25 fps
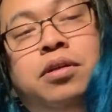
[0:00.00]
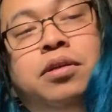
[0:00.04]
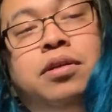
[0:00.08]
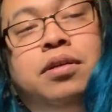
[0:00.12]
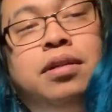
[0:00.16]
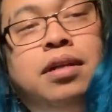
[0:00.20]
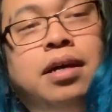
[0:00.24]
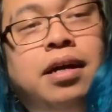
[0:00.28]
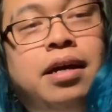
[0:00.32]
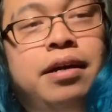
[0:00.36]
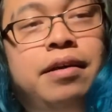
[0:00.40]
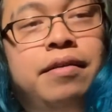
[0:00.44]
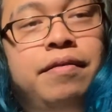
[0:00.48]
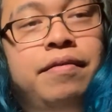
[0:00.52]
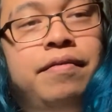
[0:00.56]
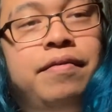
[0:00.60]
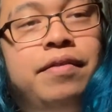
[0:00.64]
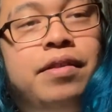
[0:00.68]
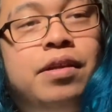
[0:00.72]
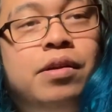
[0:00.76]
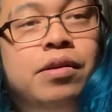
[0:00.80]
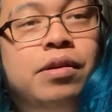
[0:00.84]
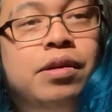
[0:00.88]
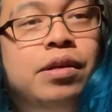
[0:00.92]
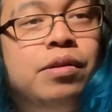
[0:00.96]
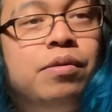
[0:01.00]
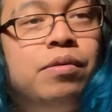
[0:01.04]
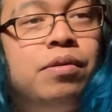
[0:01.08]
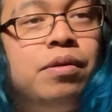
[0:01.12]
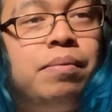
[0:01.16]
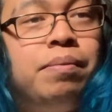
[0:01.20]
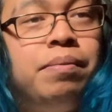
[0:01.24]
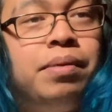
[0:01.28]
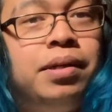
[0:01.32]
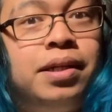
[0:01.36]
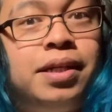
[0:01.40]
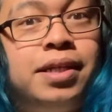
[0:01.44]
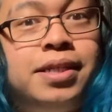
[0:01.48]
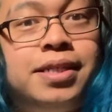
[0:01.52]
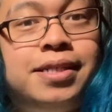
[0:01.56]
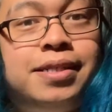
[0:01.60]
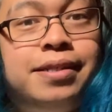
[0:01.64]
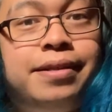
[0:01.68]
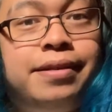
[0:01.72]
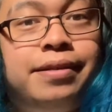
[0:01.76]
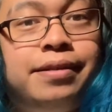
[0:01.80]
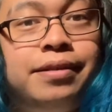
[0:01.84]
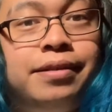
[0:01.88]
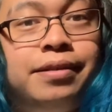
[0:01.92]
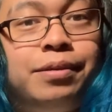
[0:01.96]
your life, they're either a
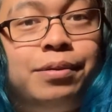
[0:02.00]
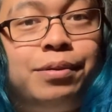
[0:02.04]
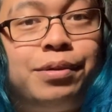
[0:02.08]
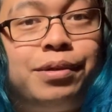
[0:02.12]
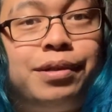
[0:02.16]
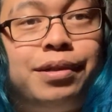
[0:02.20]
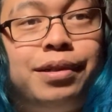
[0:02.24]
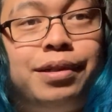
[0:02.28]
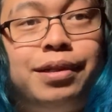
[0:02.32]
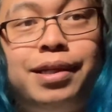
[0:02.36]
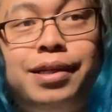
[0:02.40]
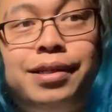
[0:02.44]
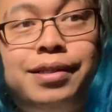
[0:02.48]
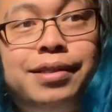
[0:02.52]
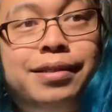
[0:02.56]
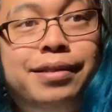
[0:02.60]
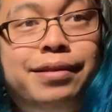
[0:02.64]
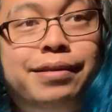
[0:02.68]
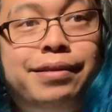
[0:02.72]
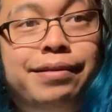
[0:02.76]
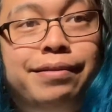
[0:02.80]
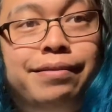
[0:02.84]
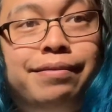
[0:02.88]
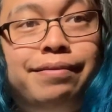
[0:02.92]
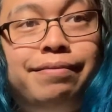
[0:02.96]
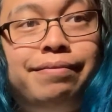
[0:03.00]
blessing or a lesson.